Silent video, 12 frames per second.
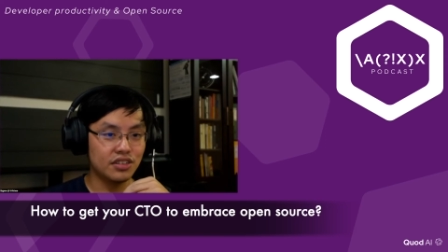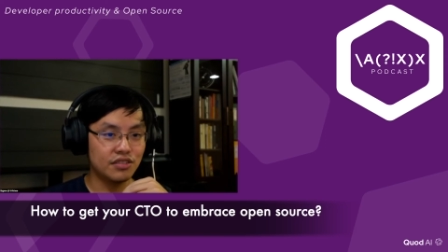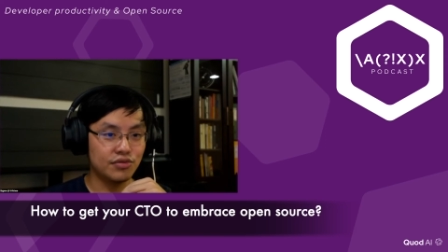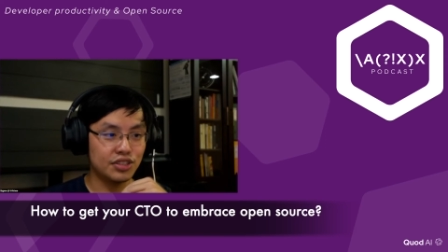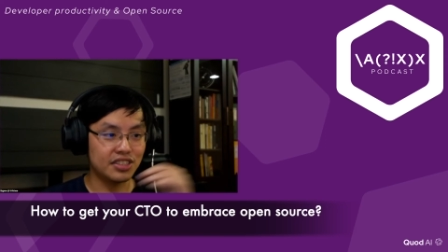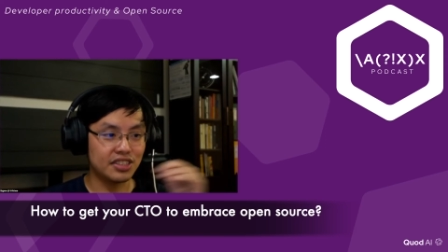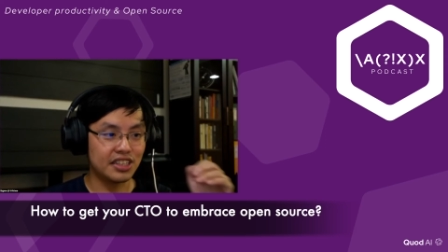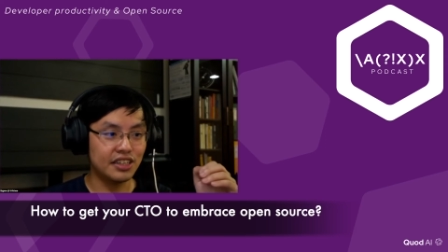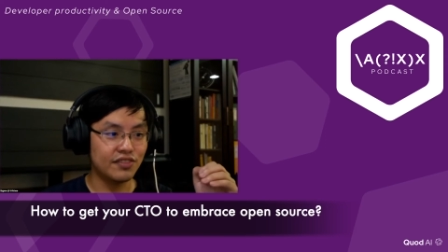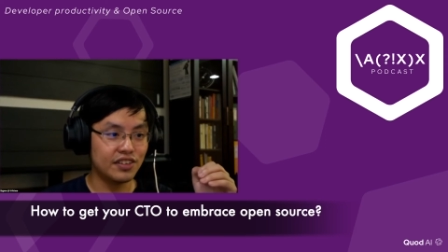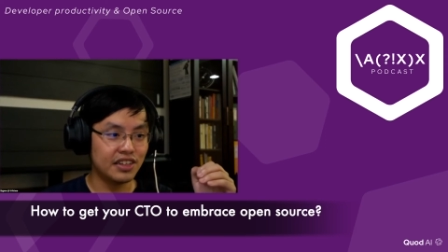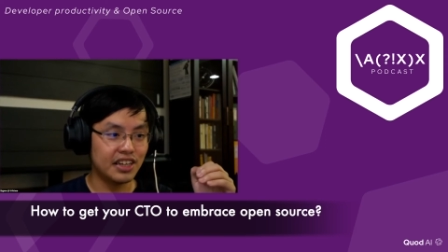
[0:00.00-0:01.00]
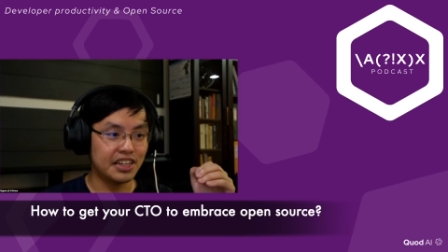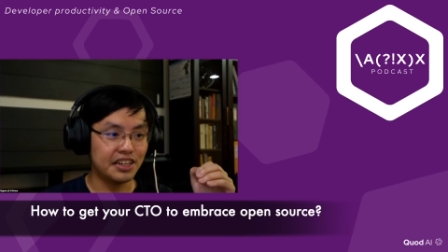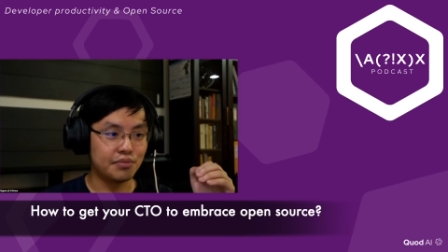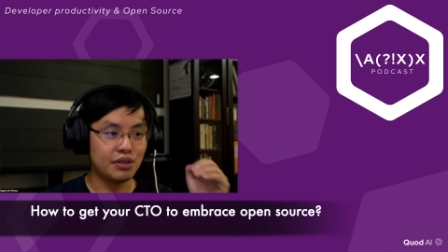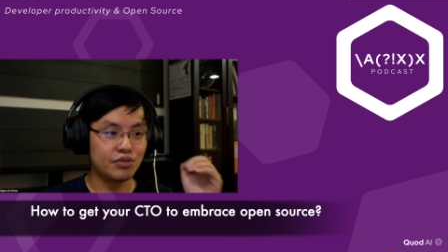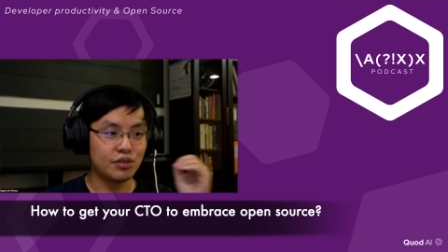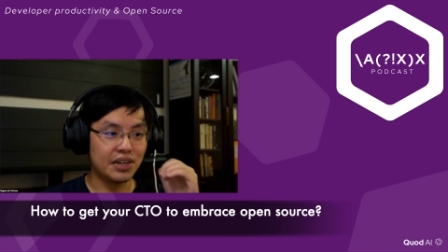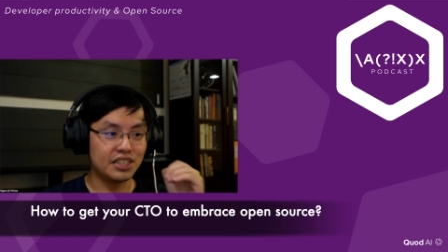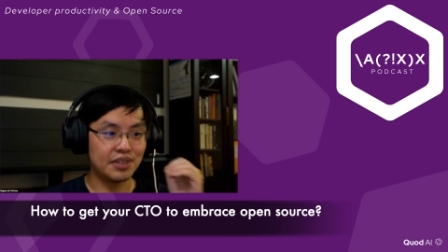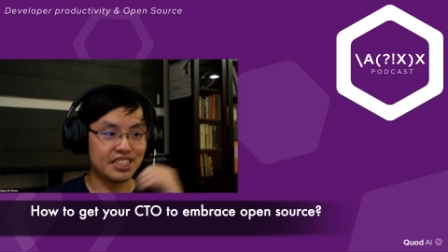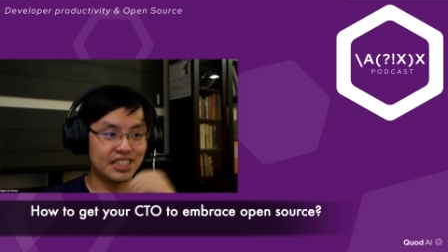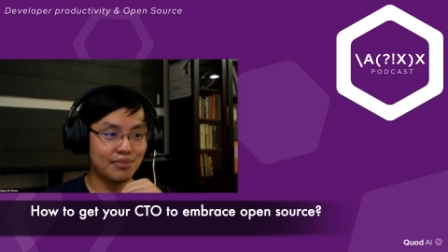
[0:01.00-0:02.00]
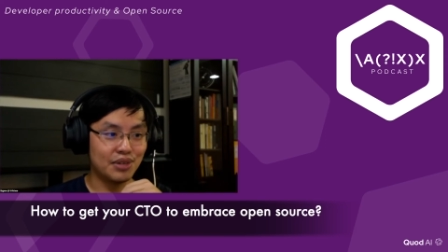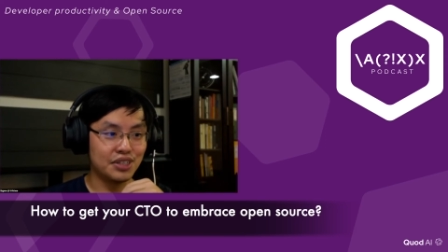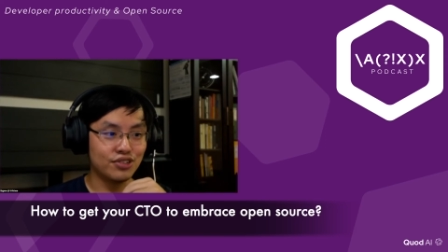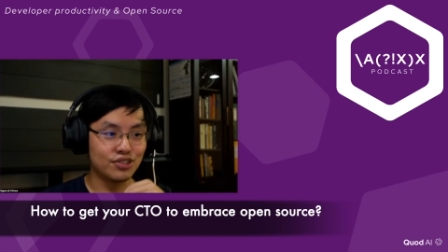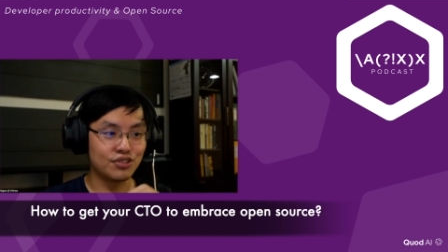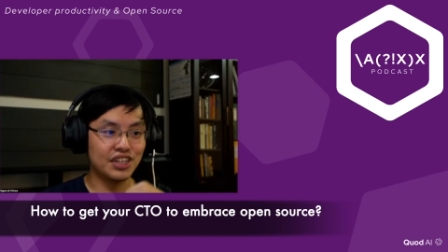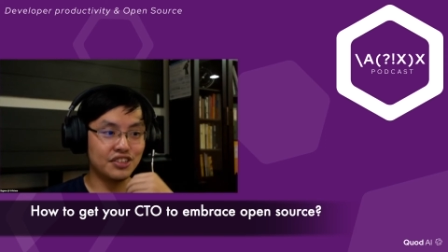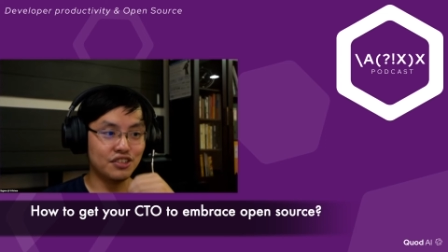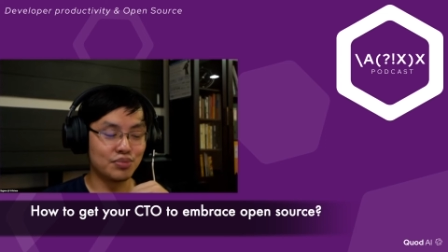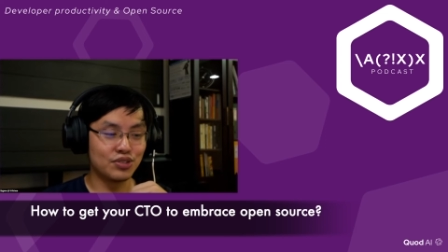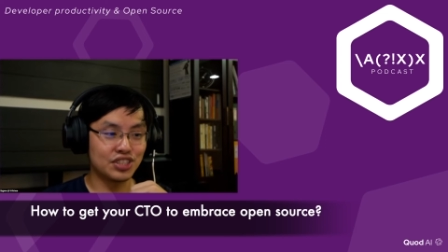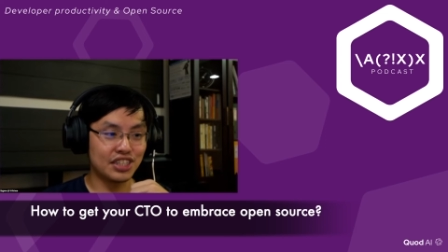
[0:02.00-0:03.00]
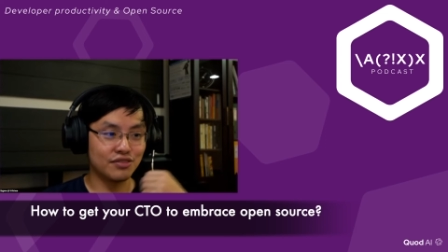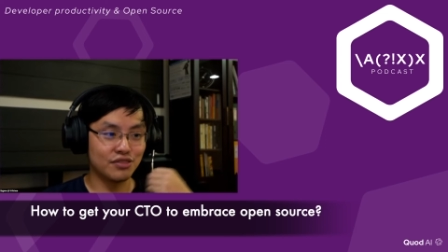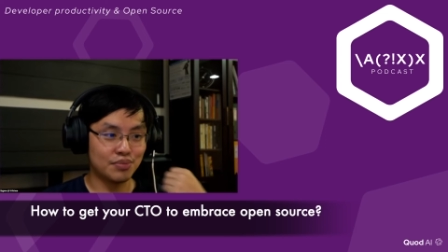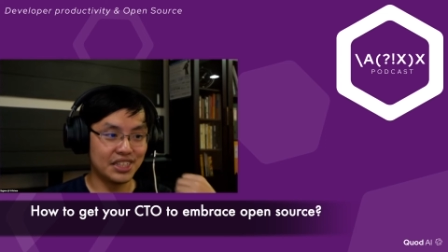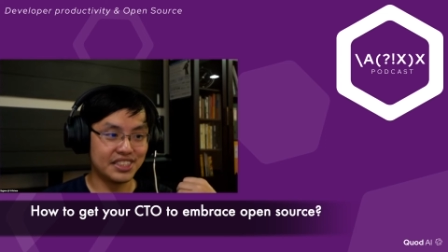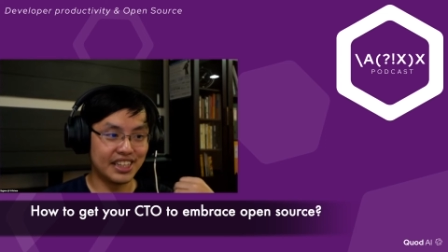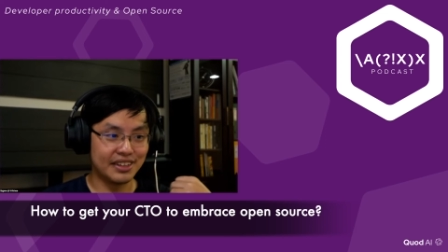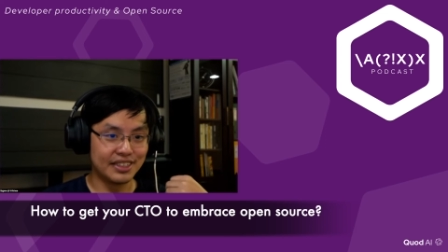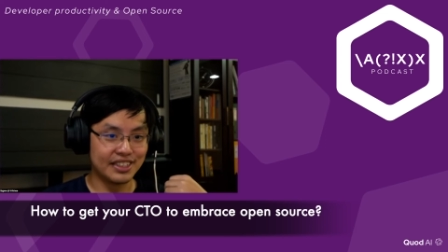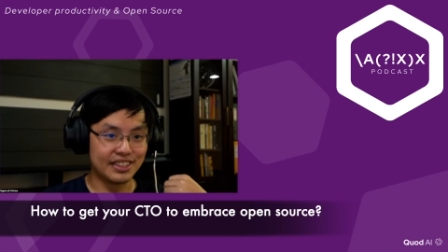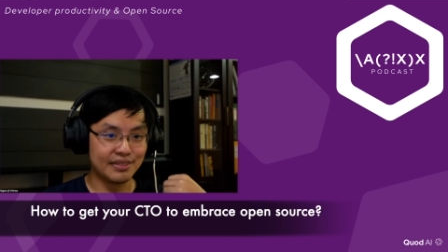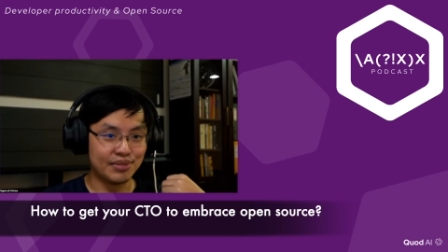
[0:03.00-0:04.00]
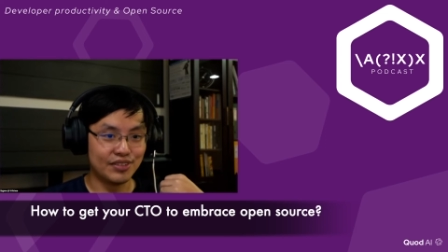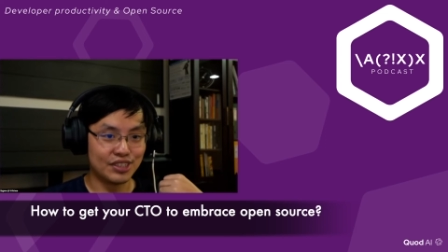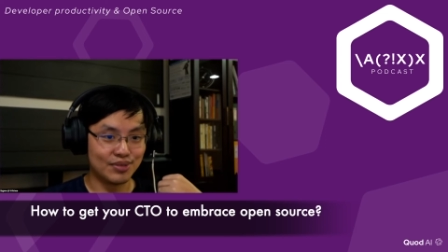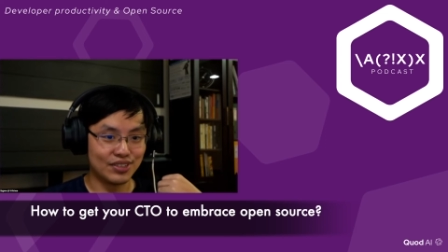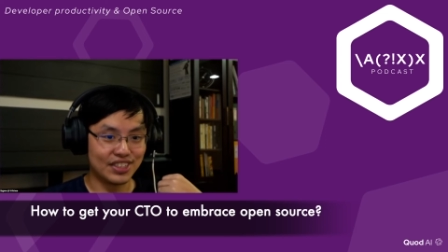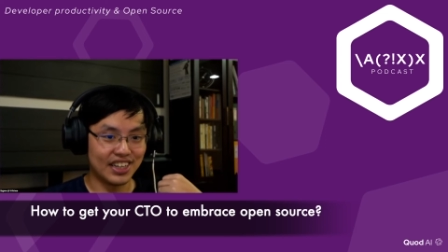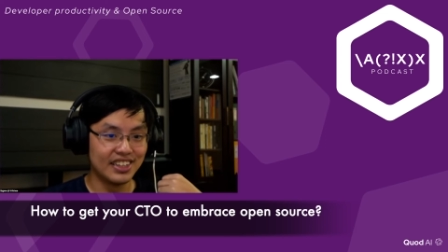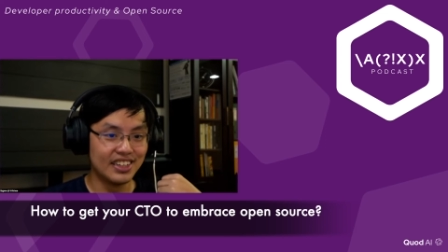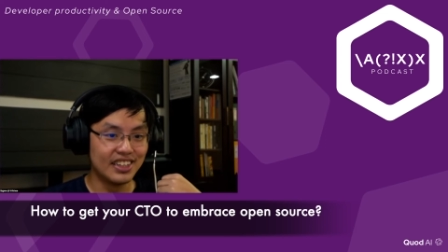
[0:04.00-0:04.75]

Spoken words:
we'll just leave, and then it'll be replaced by someone who'll create a new project to replace that previous project.